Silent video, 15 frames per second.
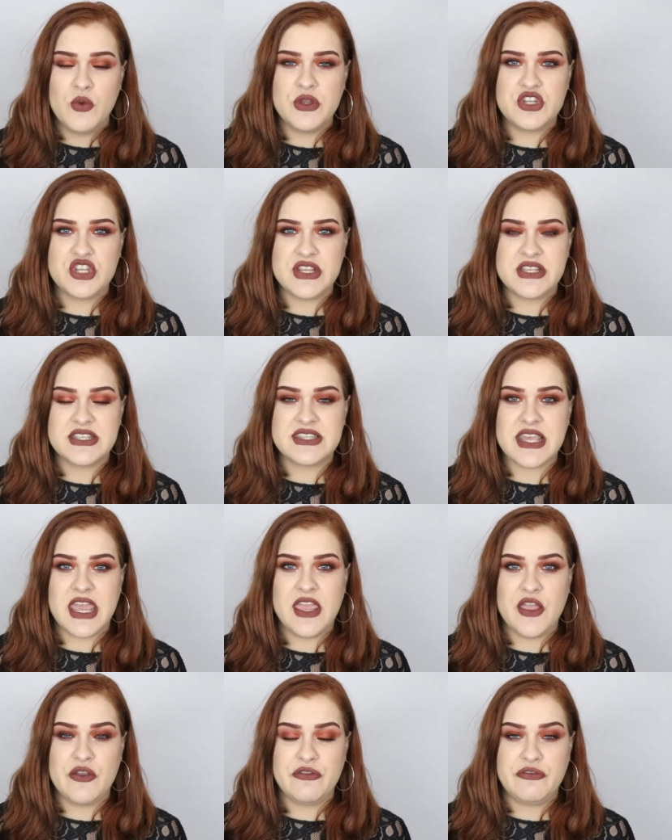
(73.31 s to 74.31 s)
which is
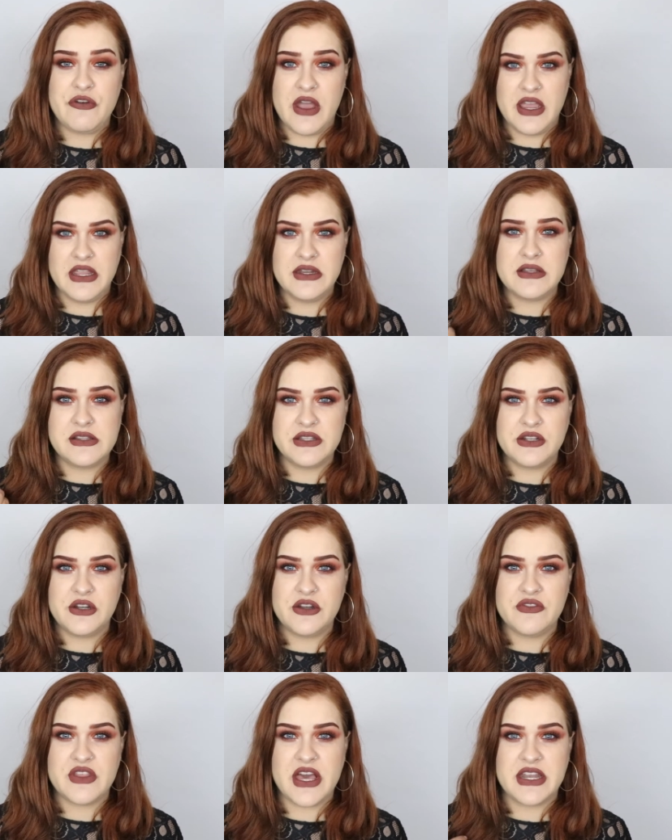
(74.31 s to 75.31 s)
a fine
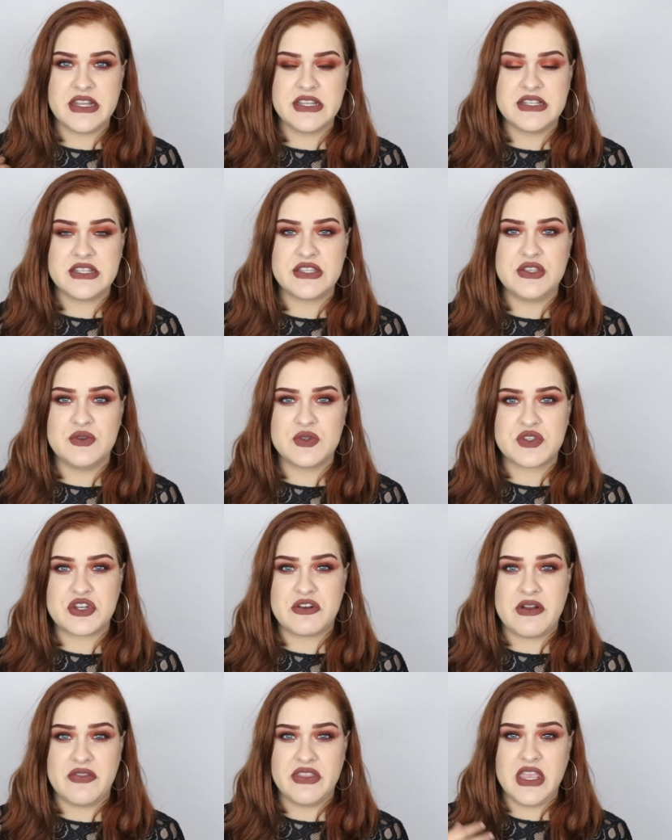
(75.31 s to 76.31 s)
glitter that is used
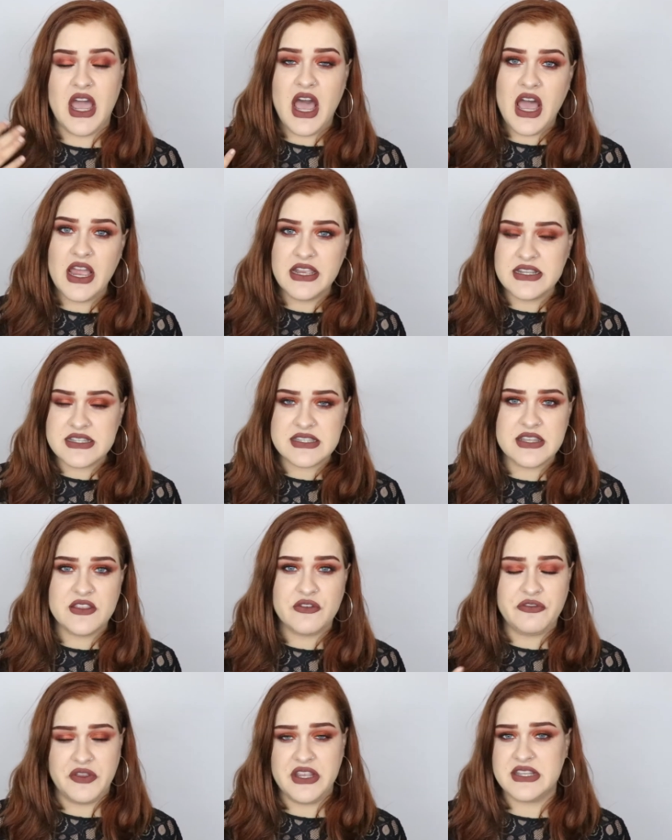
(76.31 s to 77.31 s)
around the eyes and
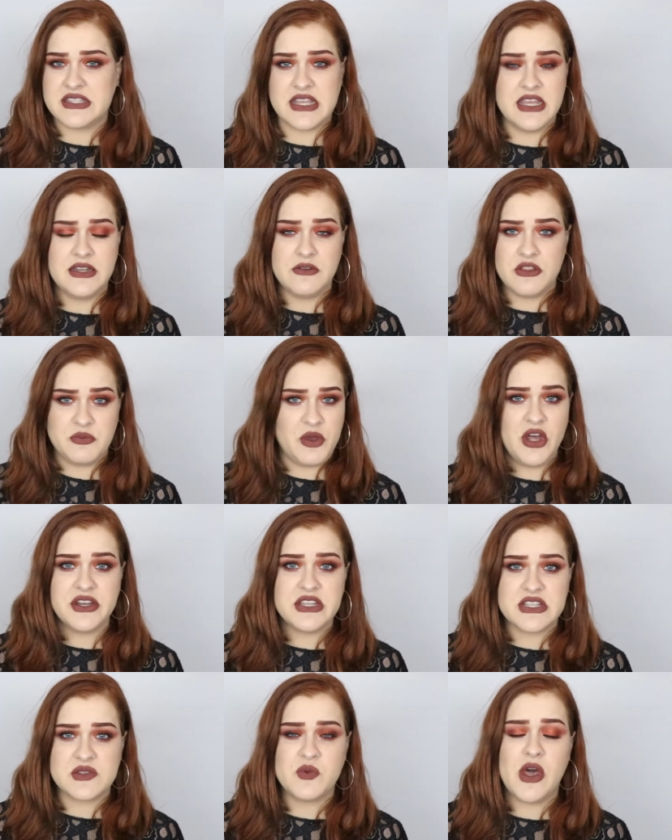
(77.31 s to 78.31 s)
the face and the
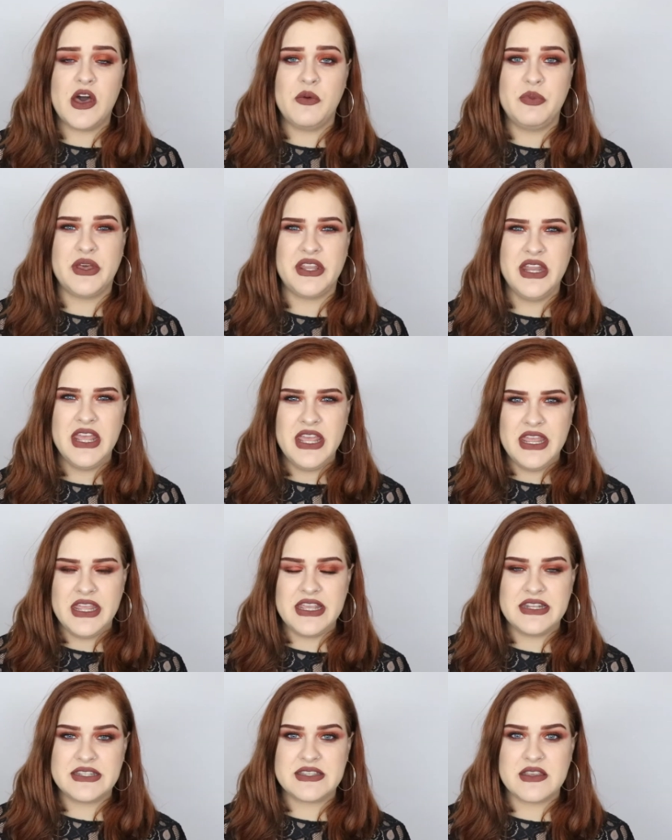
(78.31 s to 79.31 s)
body as well, but
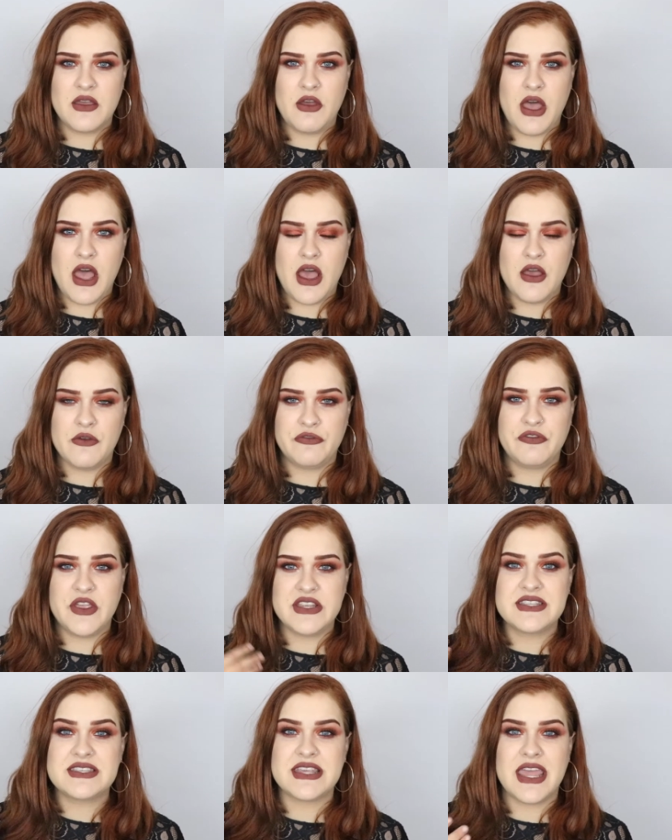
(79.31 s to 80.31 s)
it's uh,
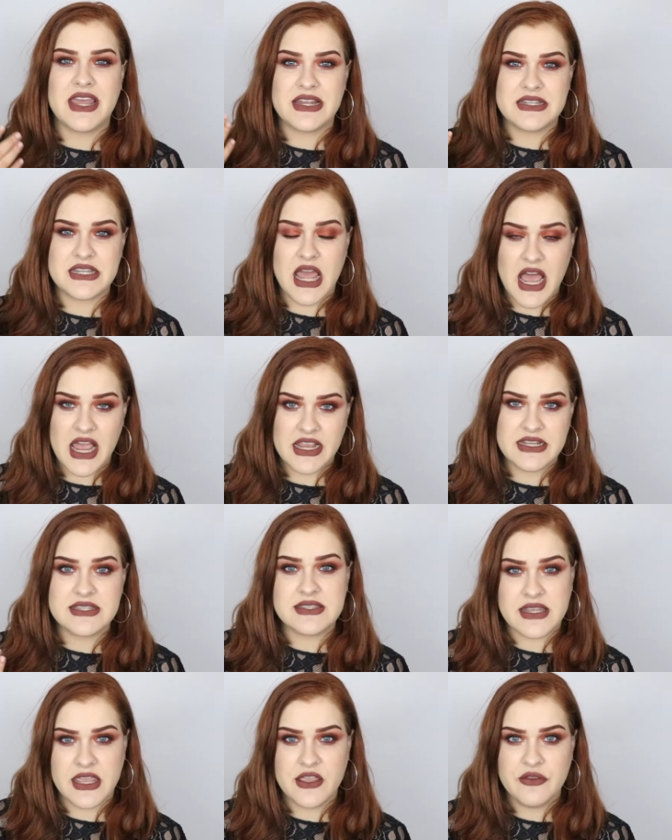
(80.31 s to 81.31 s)
face and eye
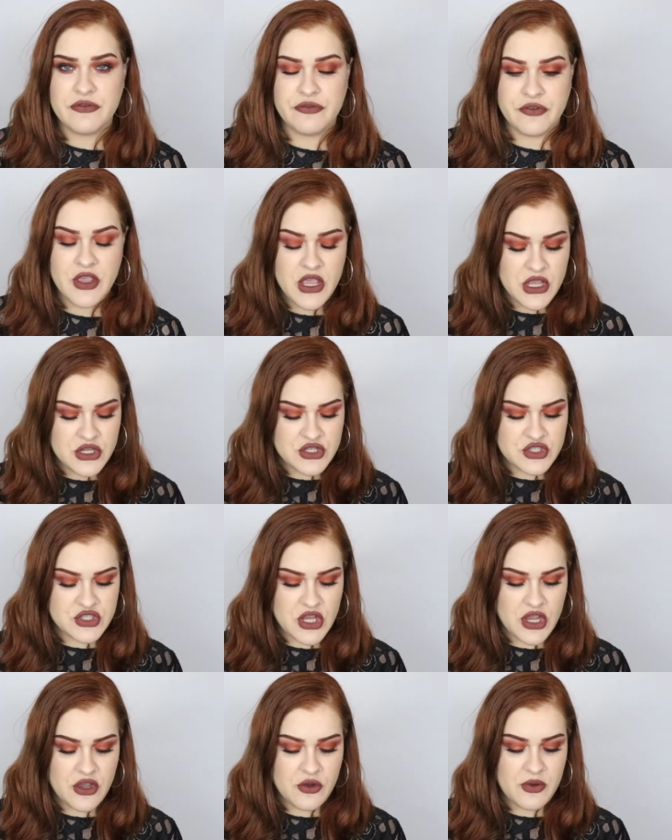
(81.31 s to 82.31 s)
safe.
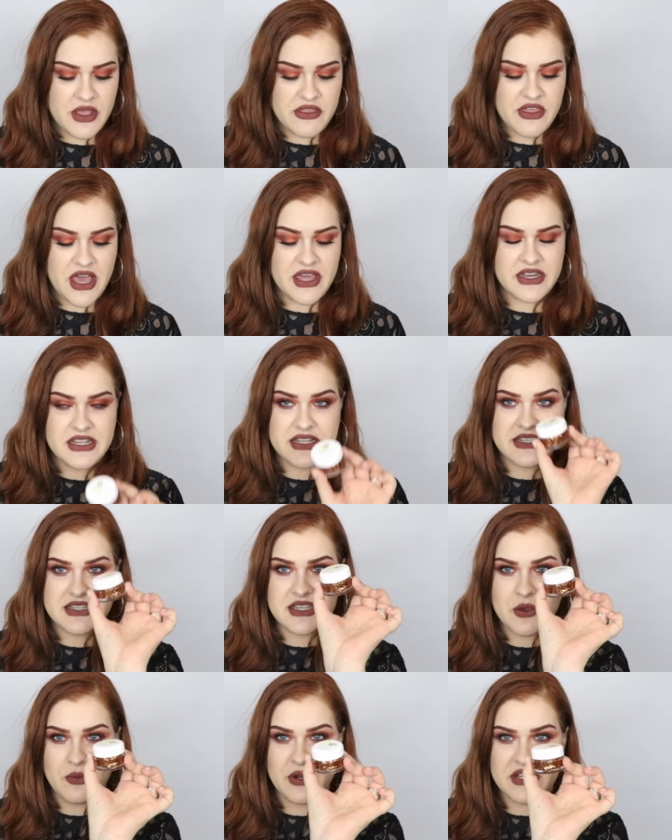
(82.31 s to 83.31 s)
So that
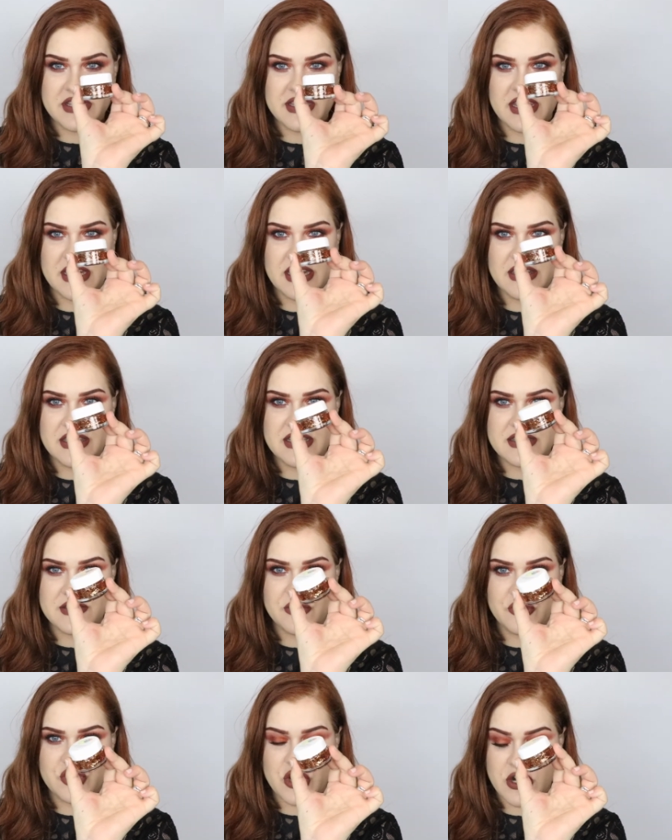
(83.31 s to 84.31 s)
is what is in these
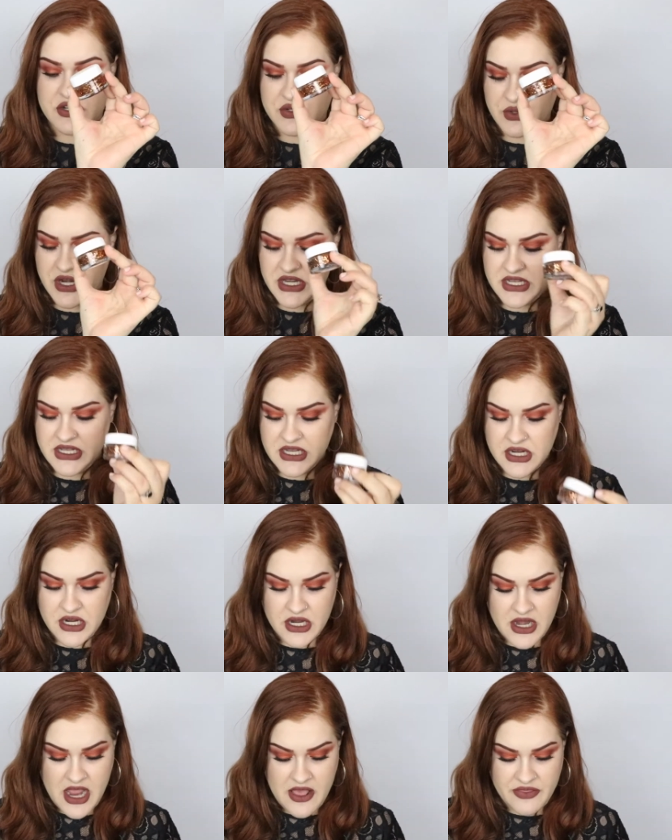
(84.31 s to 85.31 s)
little jars right
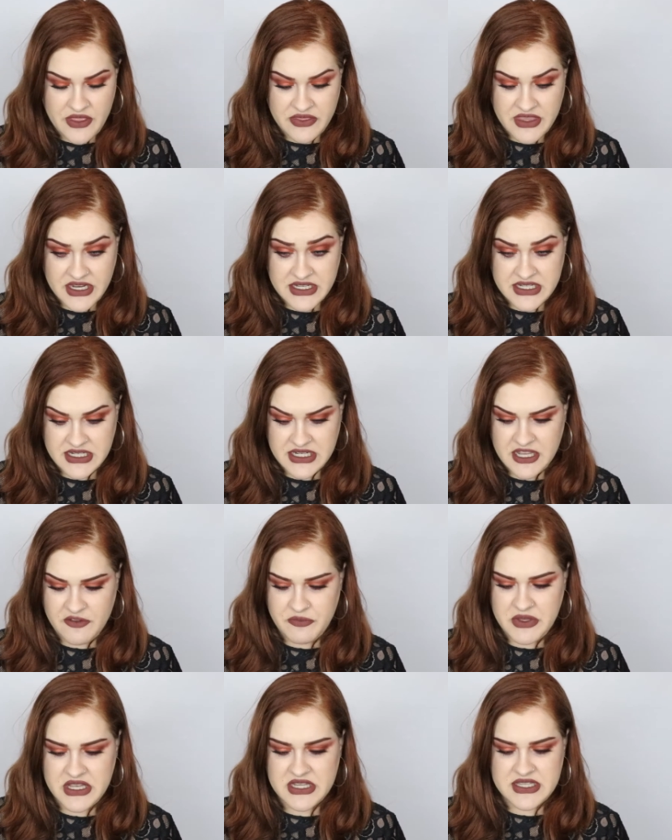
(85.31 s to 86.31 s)
here. And then they did
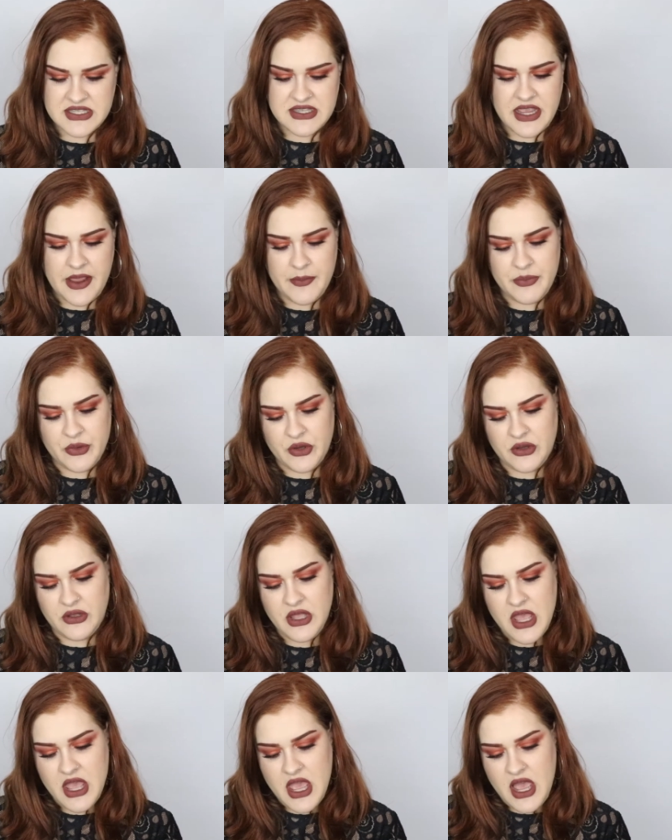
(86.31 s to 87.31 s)
give me a sample